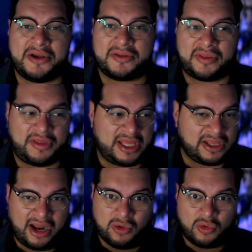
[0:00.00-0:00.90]
the thing
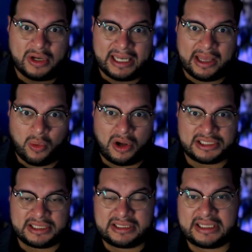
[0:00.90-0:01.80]
that I really
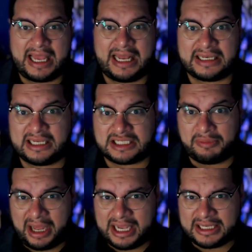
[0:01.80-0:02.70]
wanted and
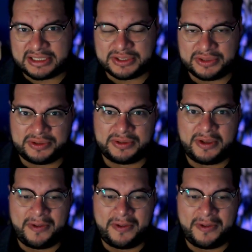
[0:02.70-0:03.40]
aspired to.